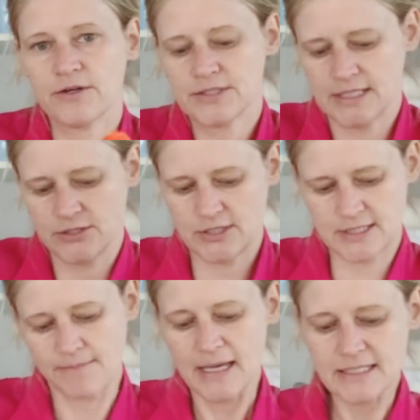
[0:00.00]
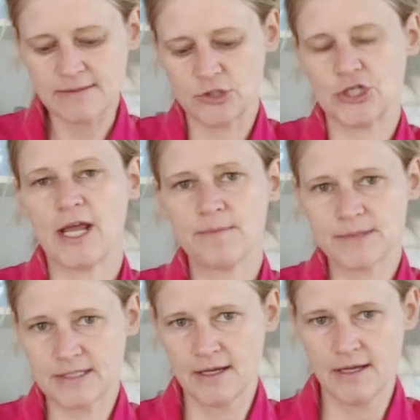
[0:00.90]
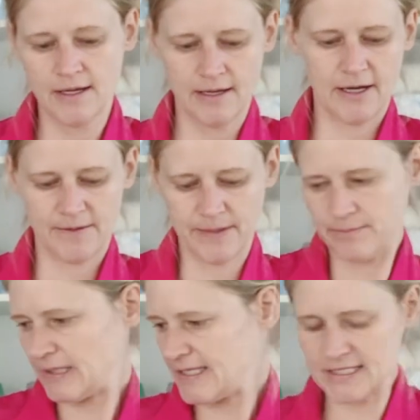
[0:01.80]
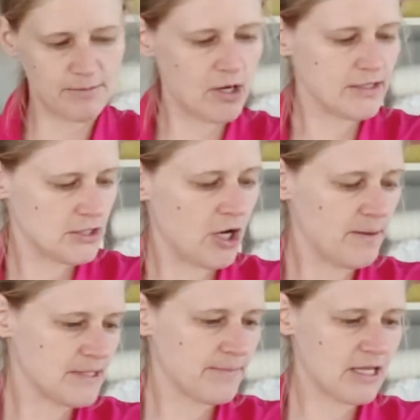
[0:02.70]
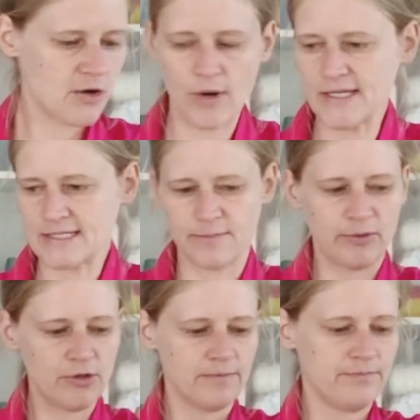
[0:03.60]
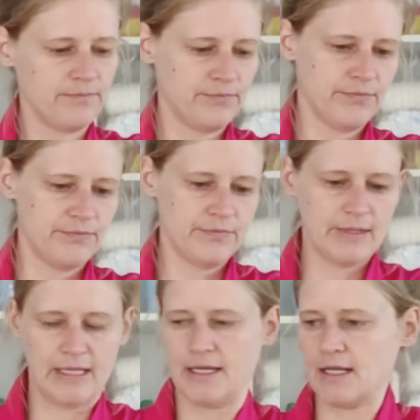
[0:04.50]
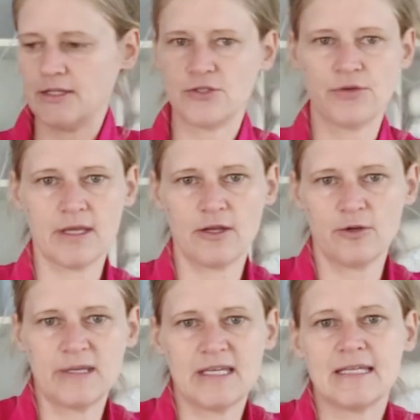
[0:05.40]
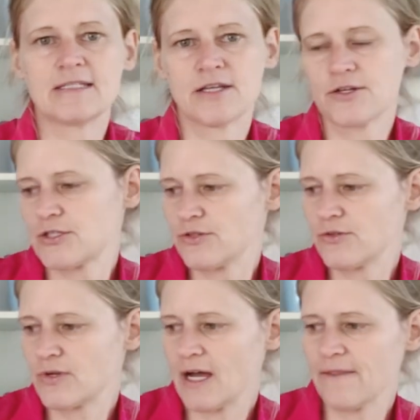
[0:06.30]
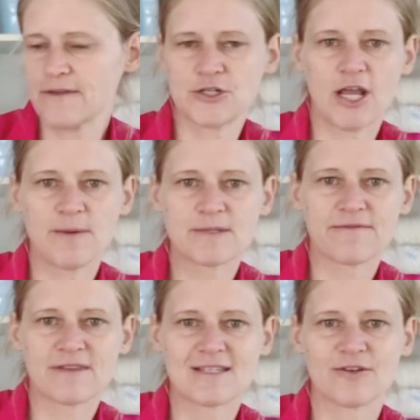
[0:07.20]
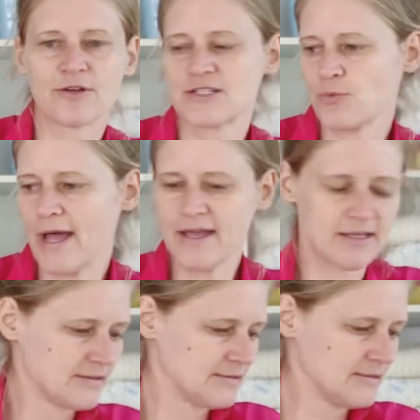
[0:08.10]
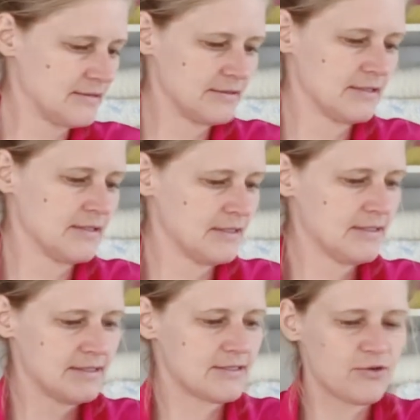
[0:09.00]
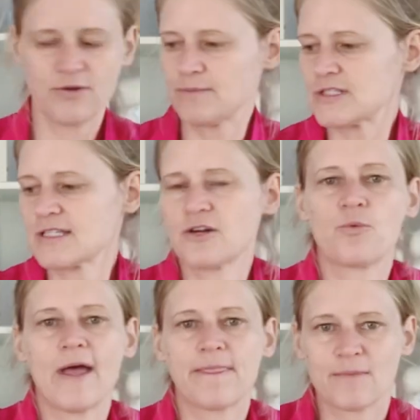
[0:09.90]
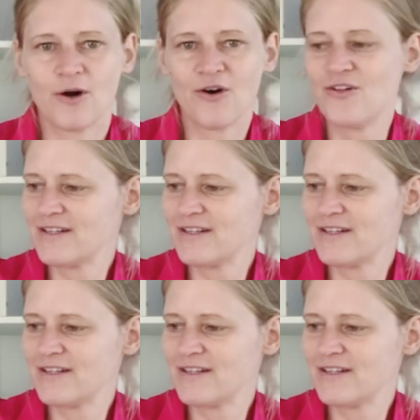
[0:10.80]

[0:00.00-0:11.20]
And just make some shapes and place them on top, something quite simple. And I do think it'll be easier to cut the shapes if the silk is wet. So I'm just gonna wet them all.